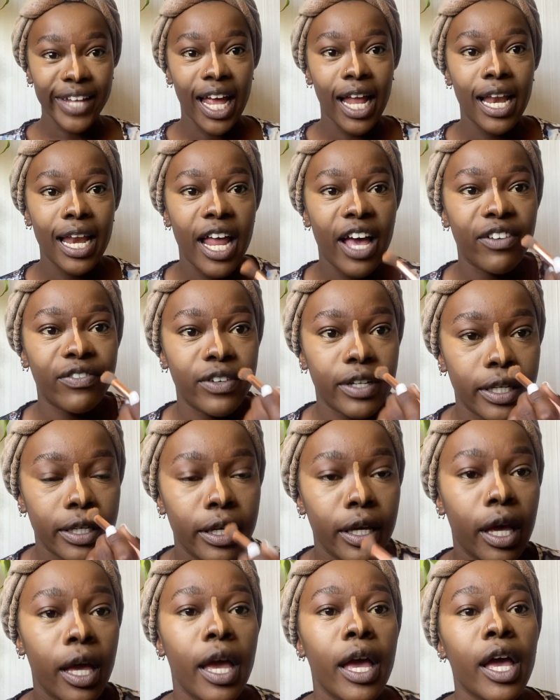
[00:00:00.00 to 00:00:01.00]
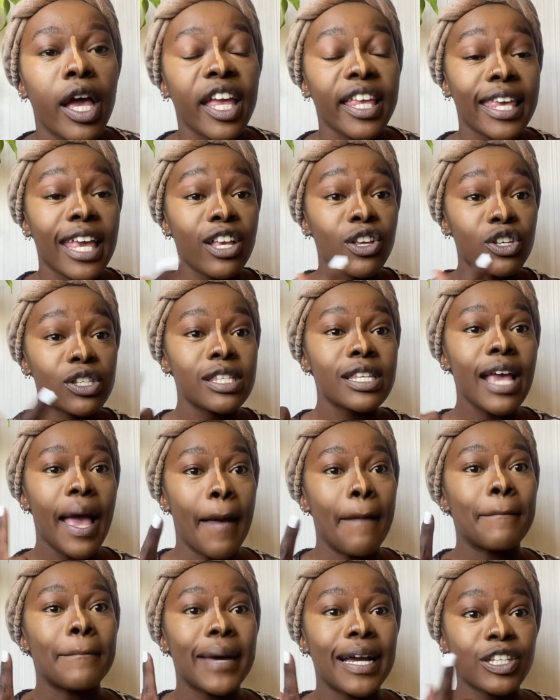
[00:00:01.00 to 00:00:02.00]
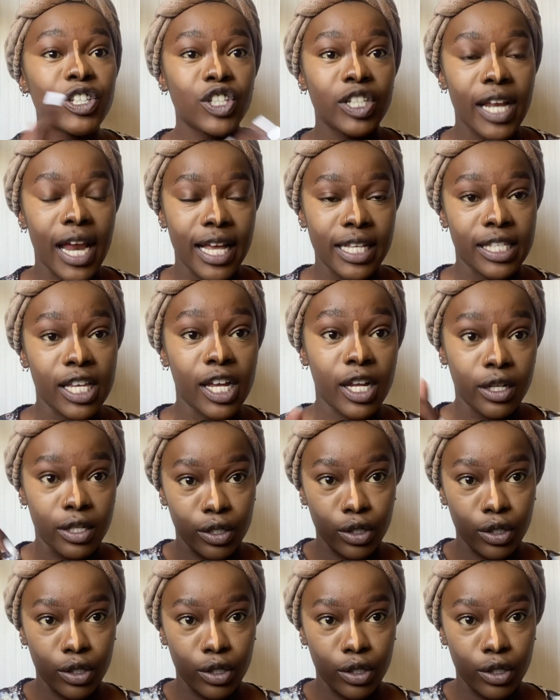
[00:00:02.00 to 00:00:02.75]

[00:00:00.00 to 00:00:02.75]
Lovely. Can you see I'm much lighter?